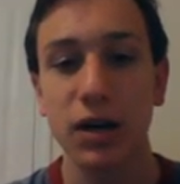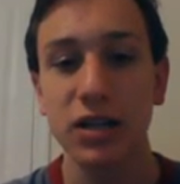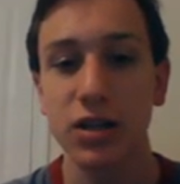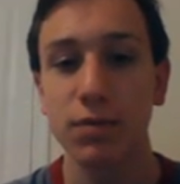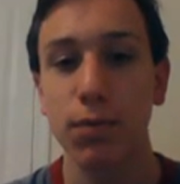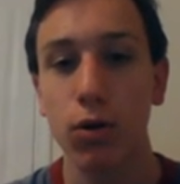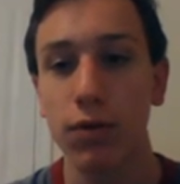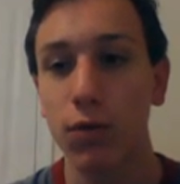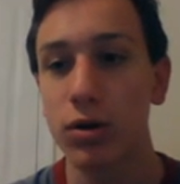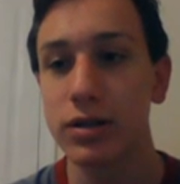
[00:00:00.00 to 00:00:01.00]
piece of this
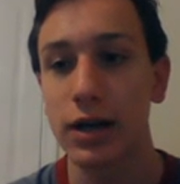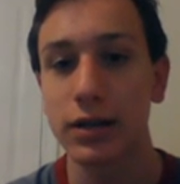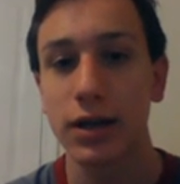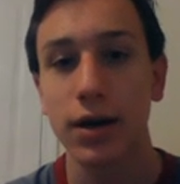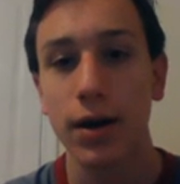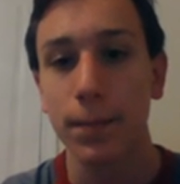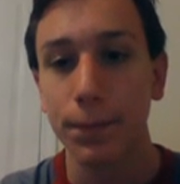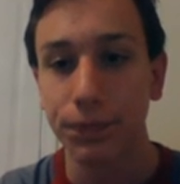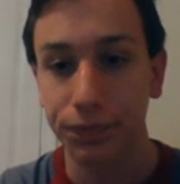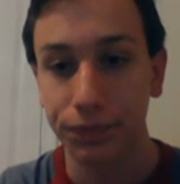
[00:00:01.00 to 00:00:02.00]
polar vortex
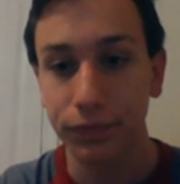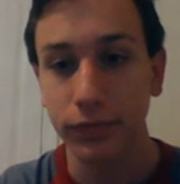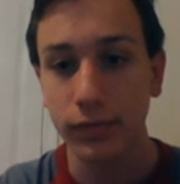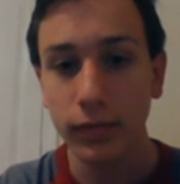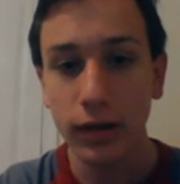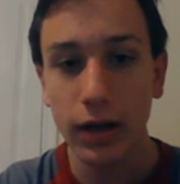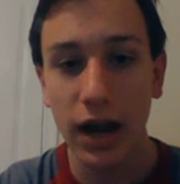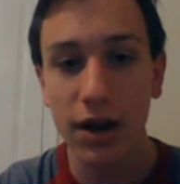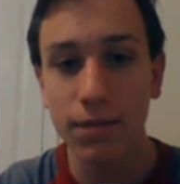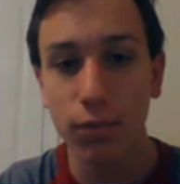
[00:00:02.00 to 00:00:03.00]

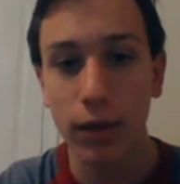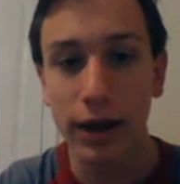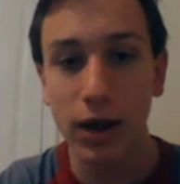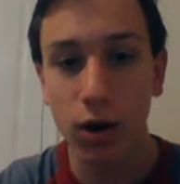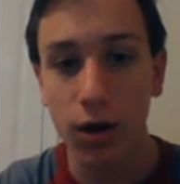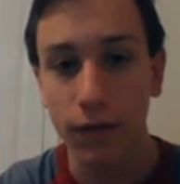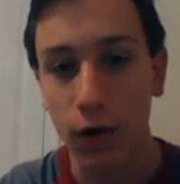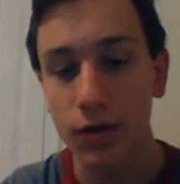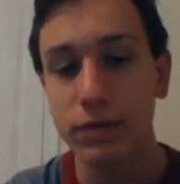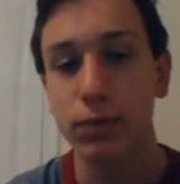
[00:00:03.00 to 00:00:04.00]
kind of breaking
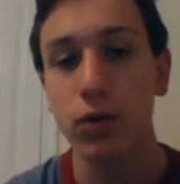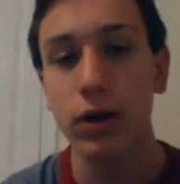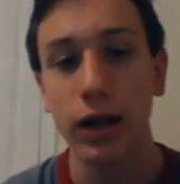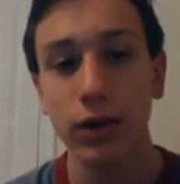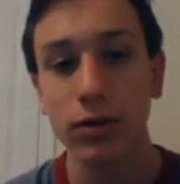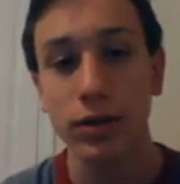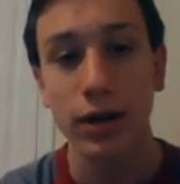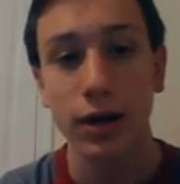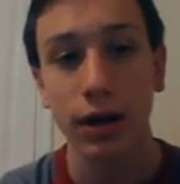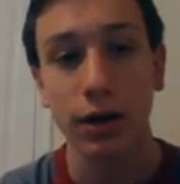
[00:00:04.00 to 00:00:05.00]
off. All these blue
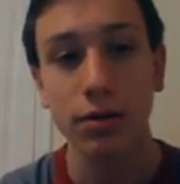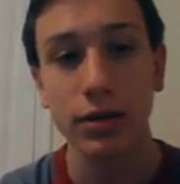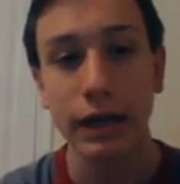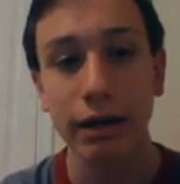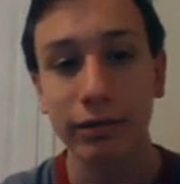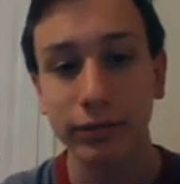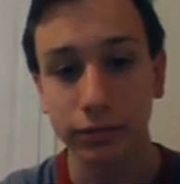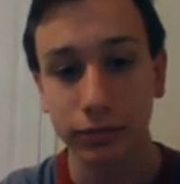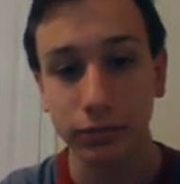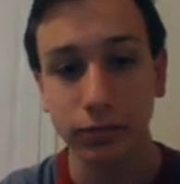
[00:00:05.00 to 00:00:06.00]
colors you see
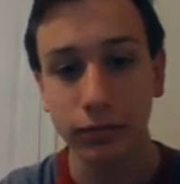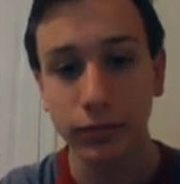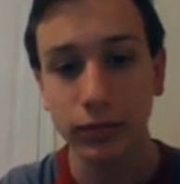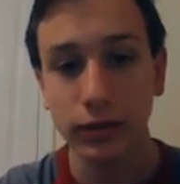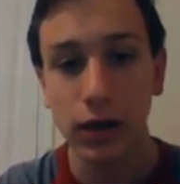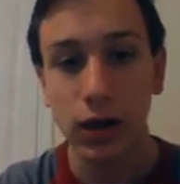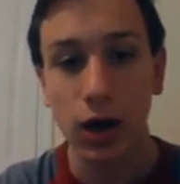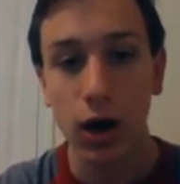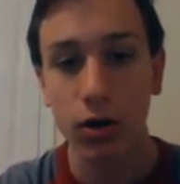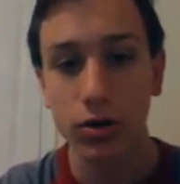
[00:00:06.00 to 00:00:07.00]

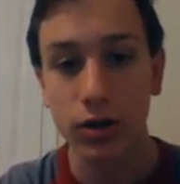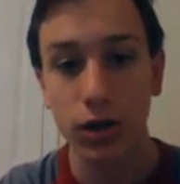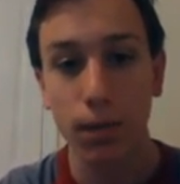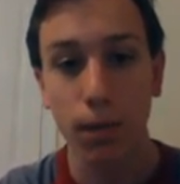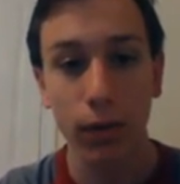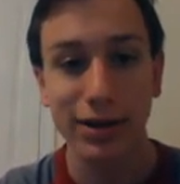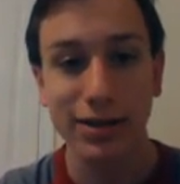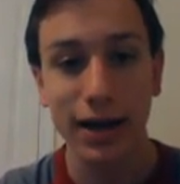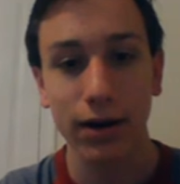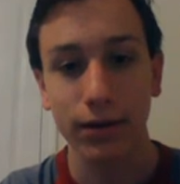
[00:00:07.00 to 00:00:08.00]
are starting to
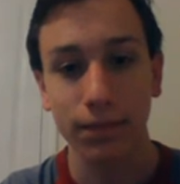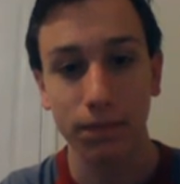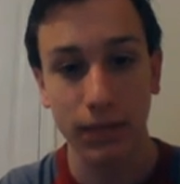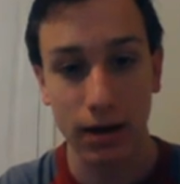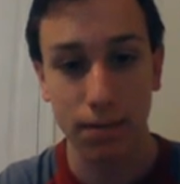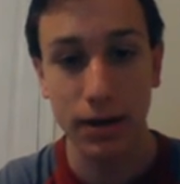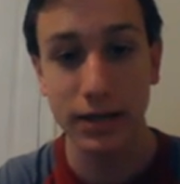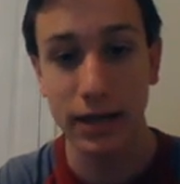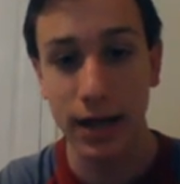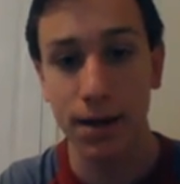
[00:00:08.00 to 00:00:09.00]
break down, and a
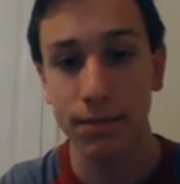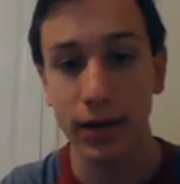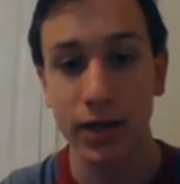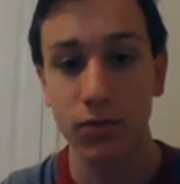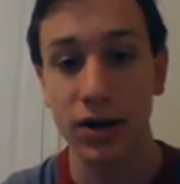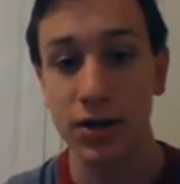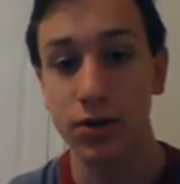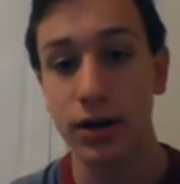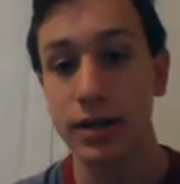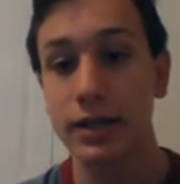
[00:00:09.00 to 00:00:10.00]
piece of that gets right into
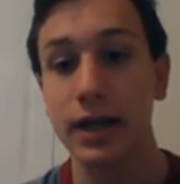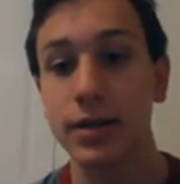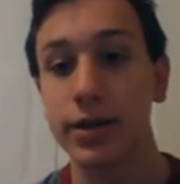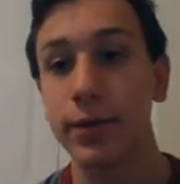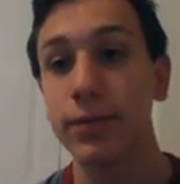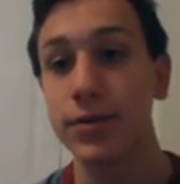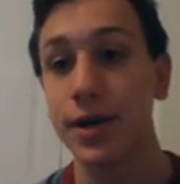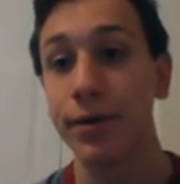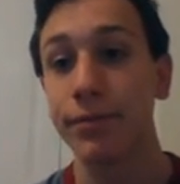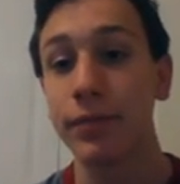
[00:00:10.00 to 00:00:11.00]
the United States here.
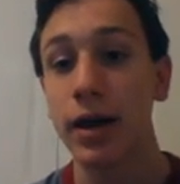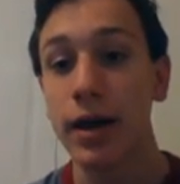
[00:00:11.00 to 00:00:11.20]
So